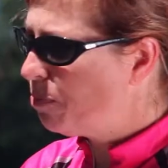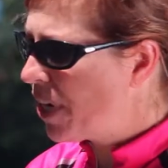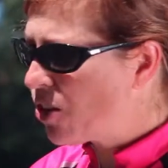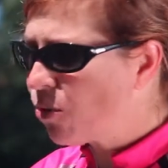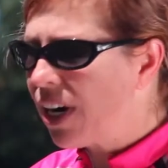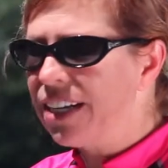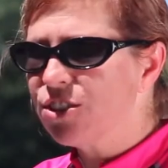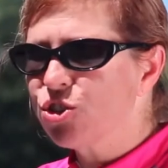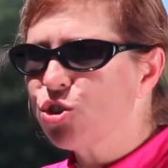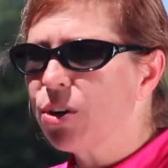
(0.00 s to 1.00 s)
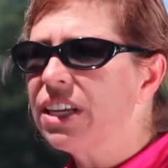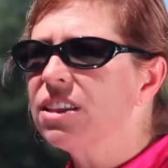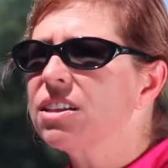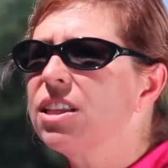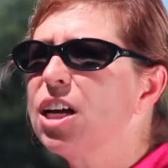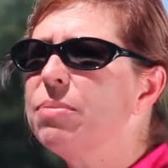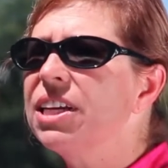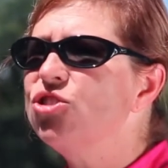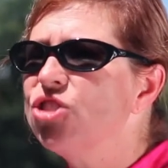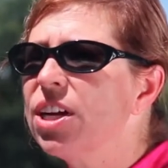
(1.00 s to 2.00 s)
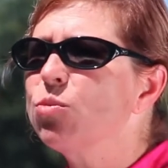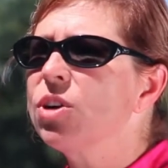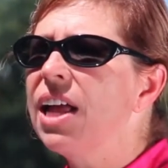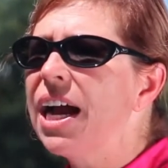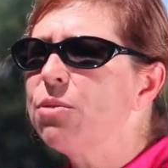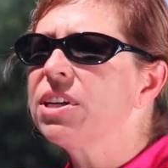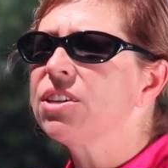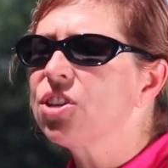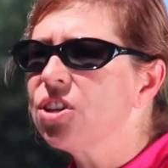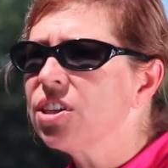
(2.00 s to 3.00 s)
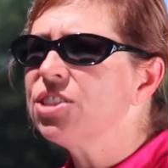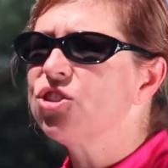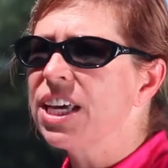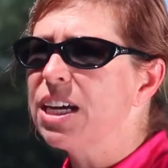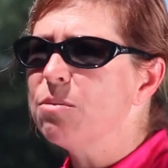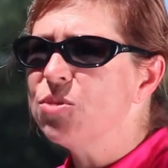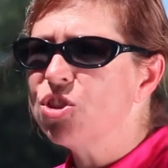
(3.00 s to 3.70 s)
bike rides or joining the club in general, I would encourage them